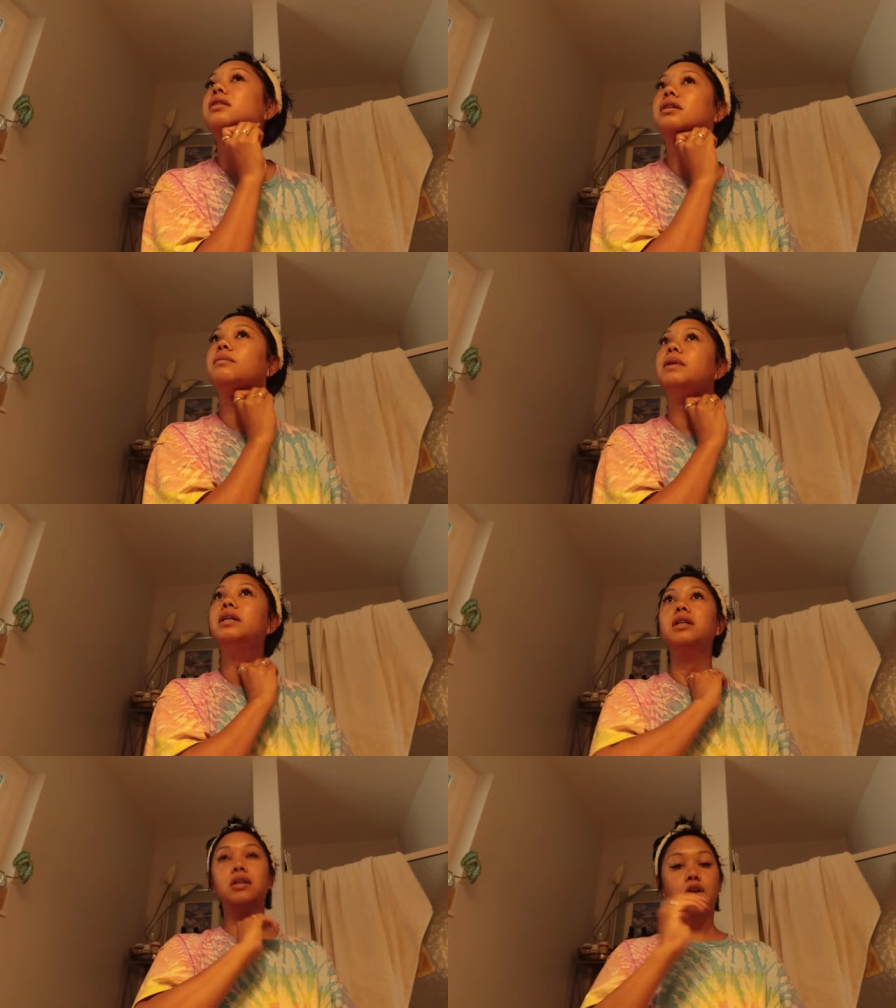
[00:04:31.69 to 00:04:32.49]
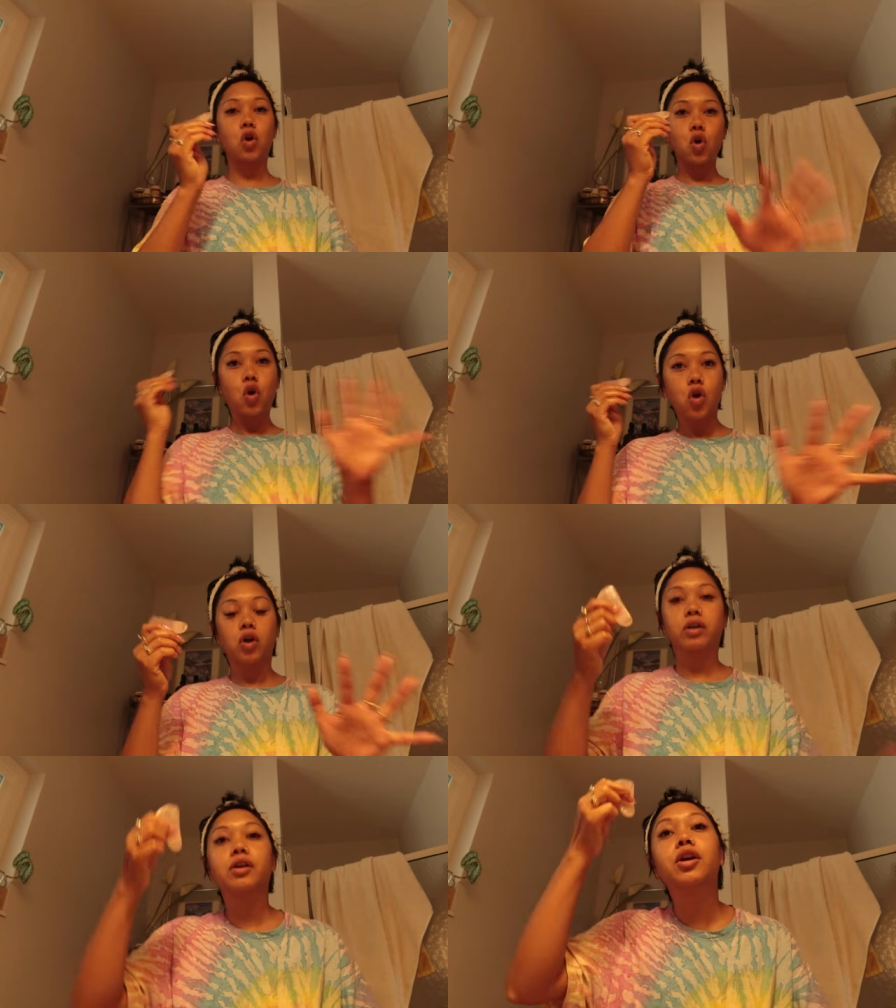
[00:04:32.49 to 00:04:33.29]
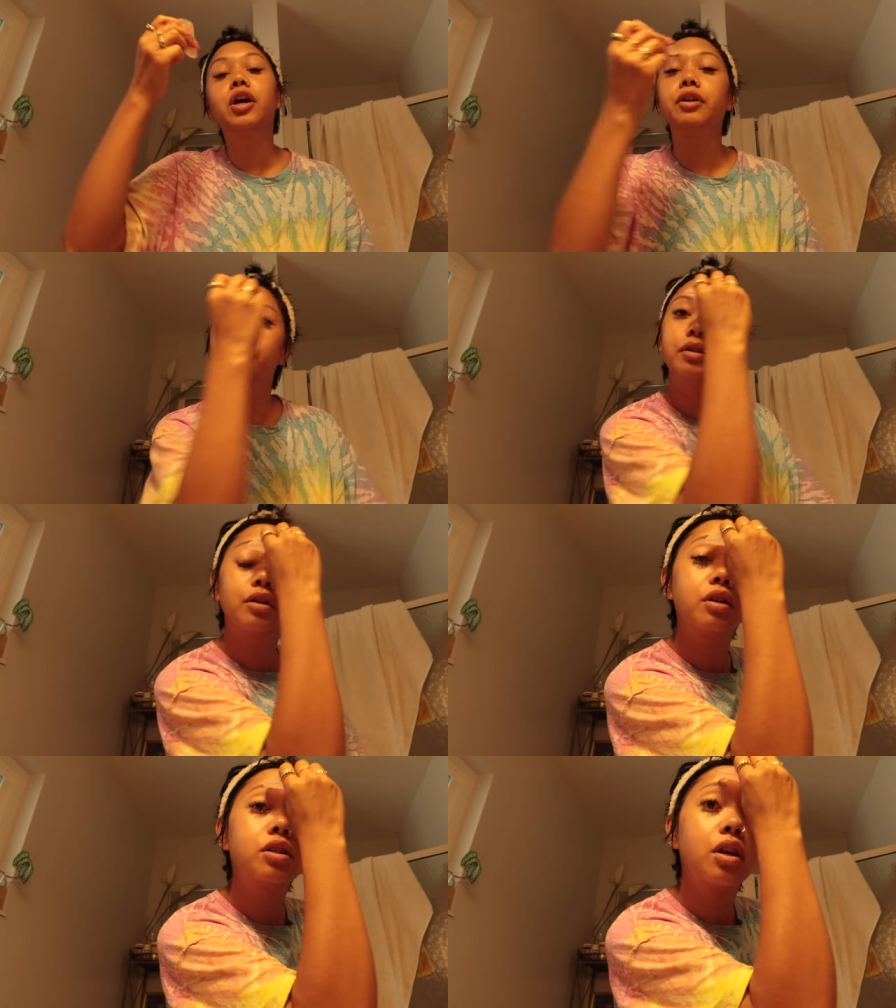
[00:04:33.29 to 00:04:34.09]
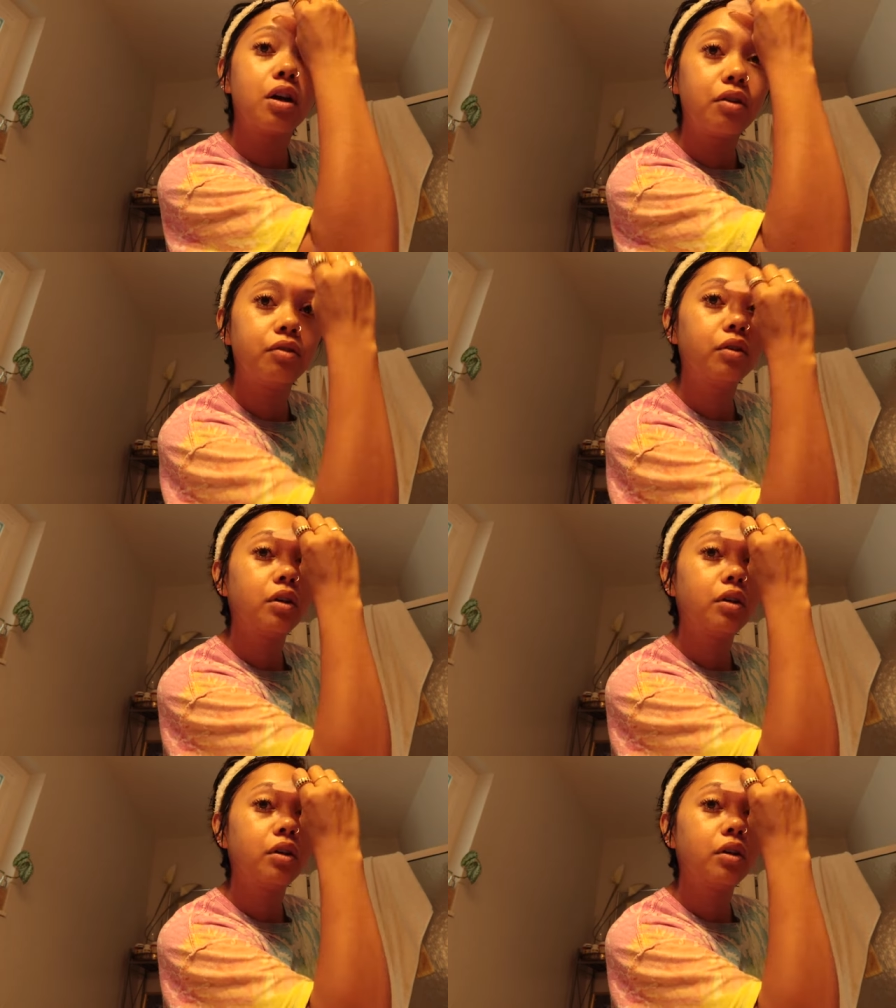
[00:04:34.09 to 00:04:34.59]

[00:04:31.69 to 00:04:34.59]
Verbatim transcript: I'm like good good to go.